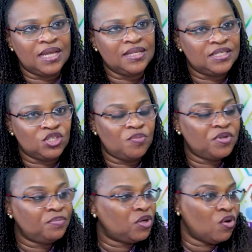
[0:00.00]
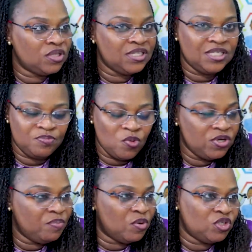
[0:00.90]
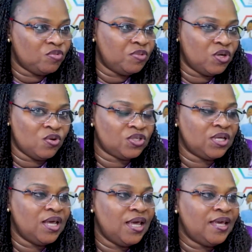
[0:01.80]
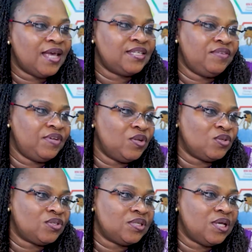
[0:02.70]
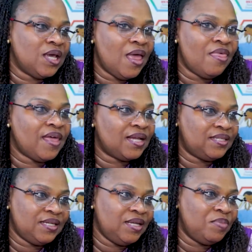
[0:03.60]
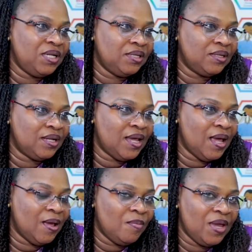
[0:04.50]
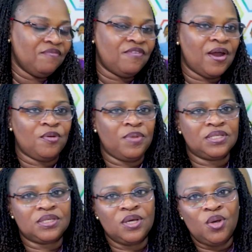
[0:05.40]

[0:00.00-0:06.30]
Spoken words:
And this is something, because this is only possible because he has given us that enabling environment.